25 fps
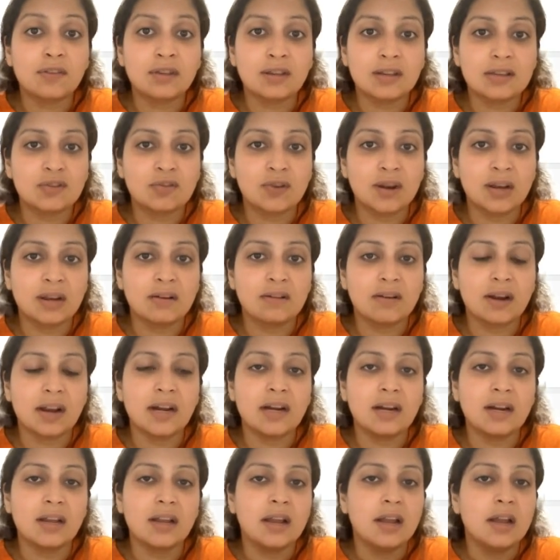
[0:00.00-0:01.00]
the string,
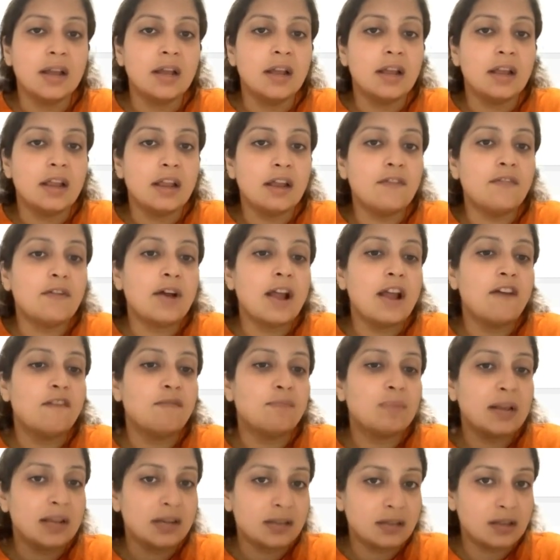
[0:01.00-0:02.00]
right? If I have
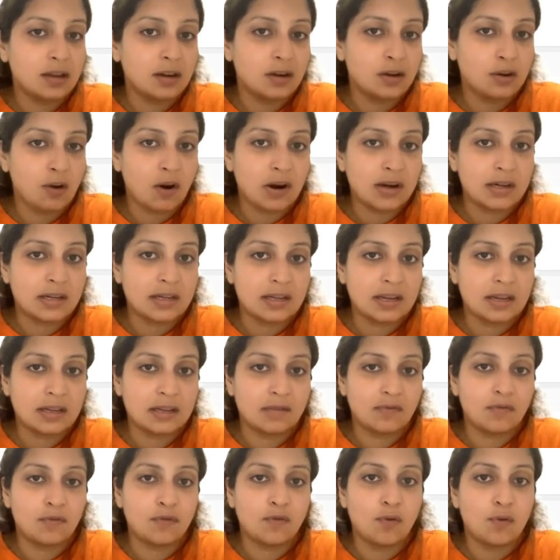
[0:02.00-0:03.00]
placed the dot
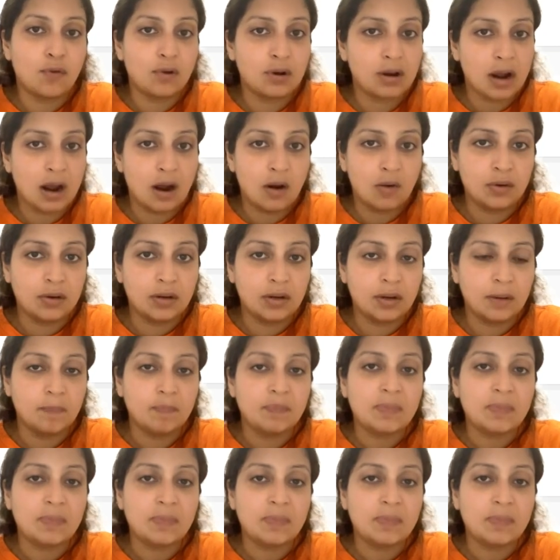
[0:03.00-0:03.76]
says 4 count,